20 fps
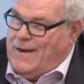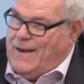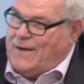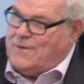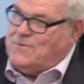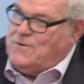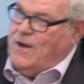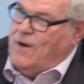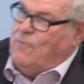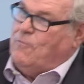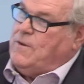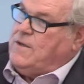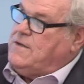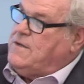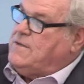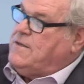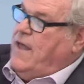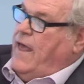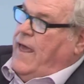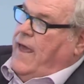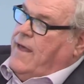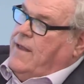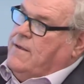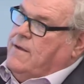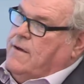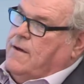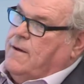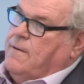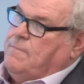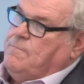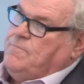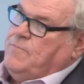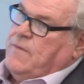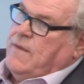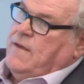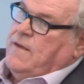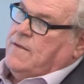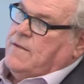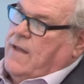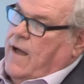the next show. We just had
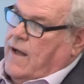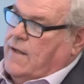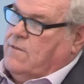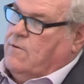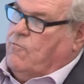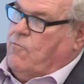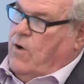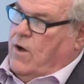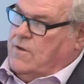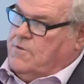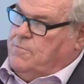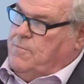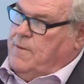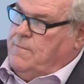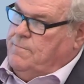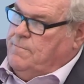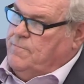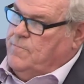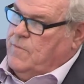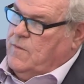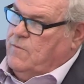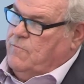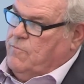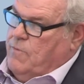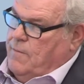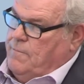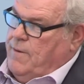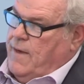Dr. Rossman from